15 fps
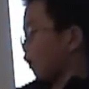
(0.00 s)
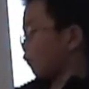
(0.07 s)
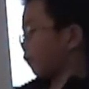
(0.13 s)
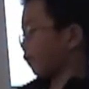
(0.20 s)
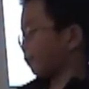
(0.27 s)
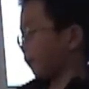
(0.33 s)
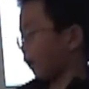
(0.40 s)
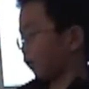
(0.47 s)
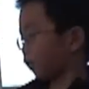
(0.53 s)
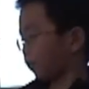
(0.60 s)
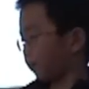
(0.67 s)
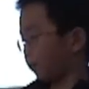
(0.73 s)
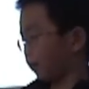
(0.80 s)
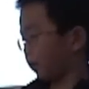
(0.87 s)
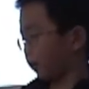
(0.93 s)

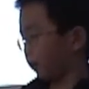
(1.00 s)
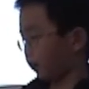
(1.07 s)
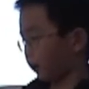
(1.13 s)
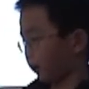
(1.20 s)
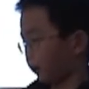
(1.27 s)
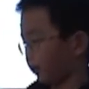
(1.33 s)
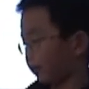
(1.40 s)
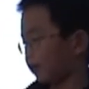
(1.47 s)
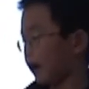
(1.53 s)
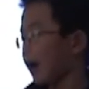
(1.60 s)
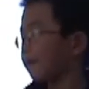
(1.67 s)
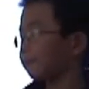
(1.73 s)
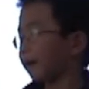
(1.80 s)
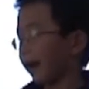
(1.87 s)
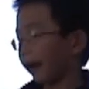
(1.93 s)
Responsibilities.
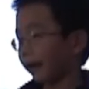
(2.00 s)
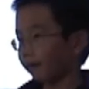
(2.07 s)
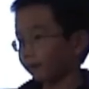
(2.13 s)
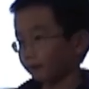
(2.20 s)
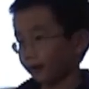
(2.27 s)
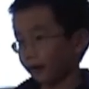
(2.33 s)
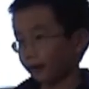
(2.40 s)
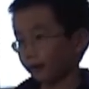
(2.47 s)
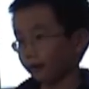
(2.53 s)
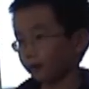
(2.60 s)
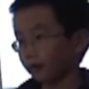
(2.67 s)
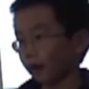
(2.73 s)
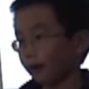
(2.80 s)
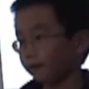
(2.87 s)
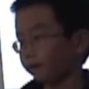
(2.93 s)
Pay
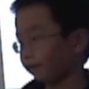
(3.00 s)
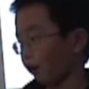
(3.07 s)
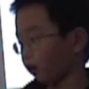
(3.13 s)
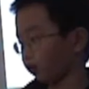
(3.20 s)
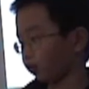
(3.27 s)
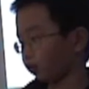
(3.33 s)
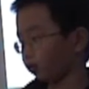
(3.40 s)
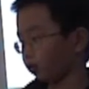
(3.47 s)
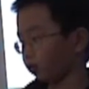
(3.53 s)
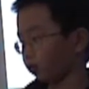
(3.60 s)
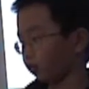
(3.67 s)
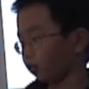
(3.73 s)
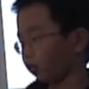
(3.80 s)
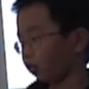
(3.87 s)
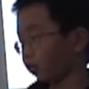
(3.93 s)
fees, follow the
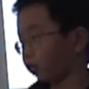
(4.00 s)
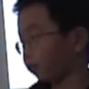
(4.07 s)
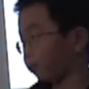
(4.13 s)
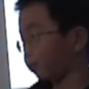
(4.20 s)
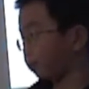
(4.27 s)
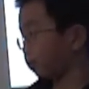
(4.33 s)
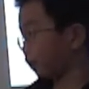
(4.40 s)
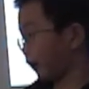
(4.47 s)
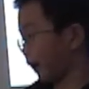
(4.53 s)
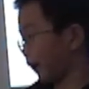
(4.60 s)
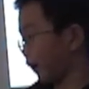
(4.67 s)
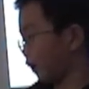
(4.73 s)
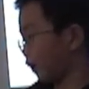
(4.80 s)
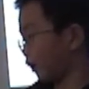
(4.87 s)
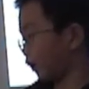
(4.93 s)
rules, play
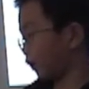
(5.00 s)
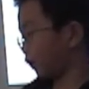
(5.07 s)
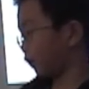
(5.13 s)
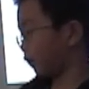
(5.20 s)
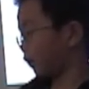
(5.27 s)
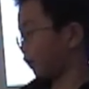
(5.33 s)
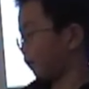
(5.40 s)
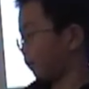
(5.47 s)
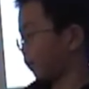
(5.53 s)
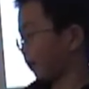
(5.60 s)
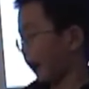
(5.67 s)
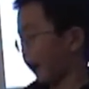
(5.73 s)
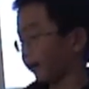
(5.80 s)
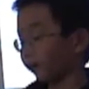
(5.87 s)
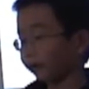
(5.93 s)
hard,
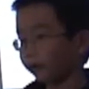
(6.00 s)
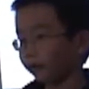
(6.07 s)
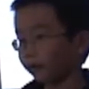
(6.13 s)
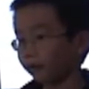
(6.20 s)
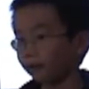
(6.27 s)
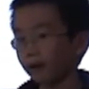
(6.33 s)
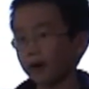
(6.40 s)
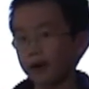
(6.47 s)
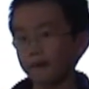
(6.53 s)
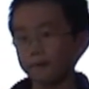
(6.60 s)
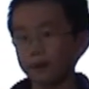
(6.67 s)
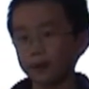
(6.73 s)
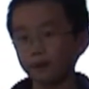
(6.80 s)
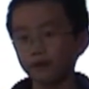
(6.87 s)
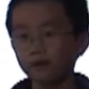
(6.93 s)
practice,
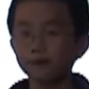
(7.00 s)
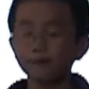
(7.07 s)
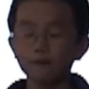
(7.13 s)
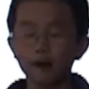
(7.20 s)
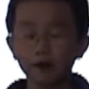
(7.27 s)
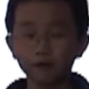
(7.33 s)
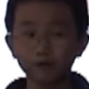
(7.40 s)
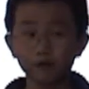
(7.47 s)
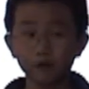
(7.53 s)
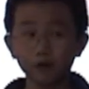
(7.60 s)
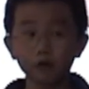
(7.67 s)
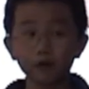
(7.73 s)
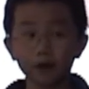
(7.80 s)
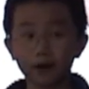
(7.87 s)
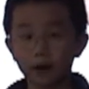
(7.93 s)
be
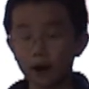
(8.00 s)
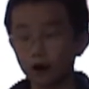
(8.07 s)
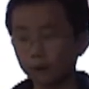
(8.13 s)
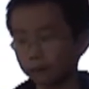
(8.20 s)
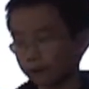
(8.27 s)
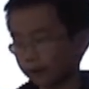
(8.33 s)
respectful, and help